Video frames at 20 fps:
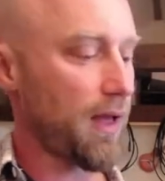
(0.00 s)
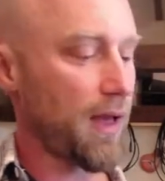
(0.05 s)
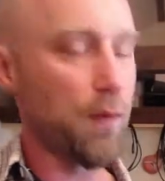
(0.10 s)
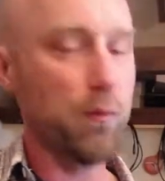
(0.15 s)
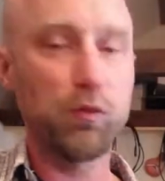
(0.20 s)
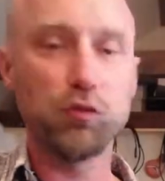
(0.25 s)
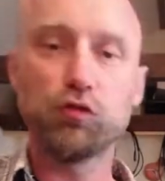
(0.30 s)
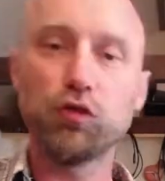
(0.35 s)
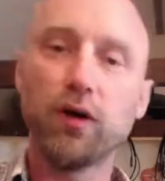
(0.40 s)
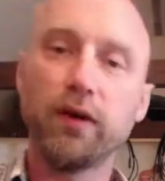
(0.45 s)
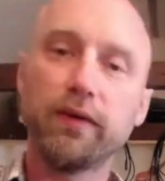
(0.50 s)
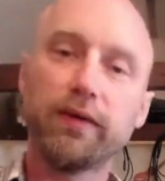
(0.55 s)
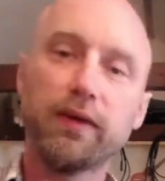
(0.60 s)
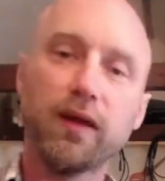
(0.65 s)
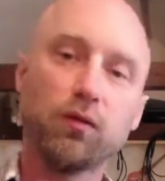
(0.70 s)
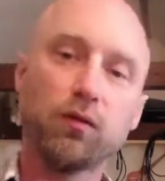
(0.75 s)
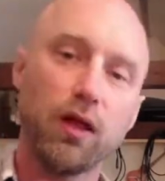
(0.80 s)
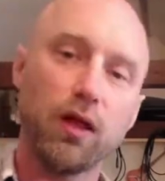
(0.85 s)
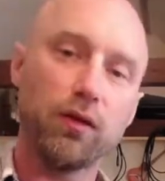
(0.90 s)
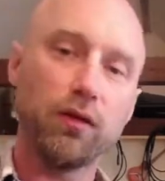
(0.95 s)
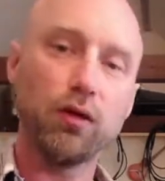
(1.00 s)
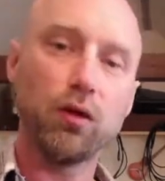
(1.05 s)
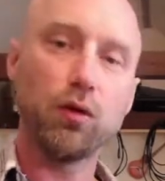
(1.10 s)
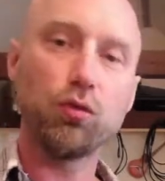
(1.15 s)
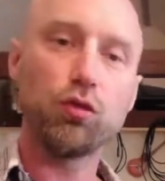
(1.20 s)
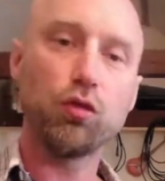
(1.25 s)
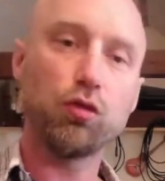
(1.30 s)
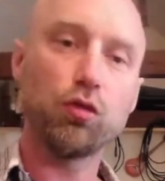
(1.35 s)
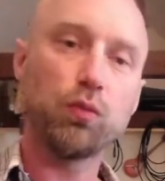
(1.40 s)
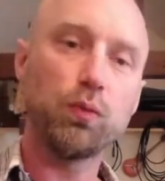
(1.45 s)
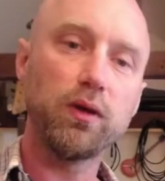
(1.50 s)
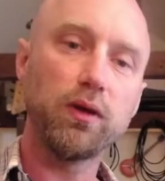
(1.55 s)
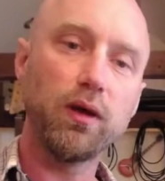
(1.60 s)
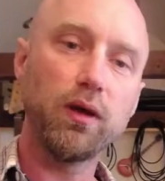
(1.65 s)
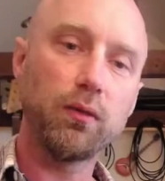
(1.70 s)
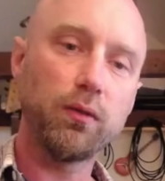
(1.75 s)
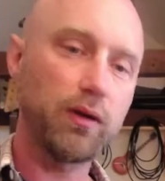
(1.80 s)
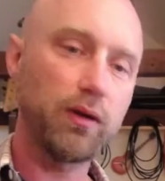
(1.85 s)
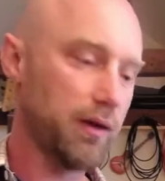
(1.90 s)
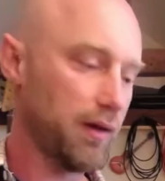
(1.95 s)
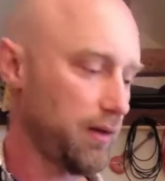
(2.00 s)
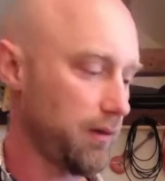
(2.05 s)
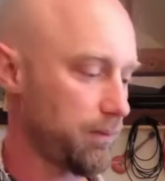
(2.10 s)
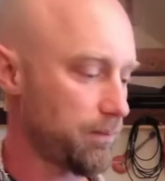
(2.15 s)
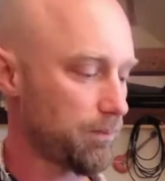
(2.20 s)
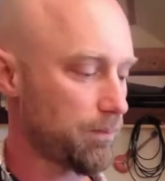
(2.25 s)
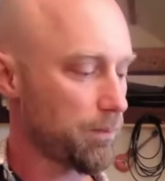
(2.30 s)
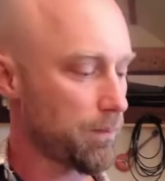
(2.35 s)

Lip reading: and we'll try and shout out the notes as we go, okay?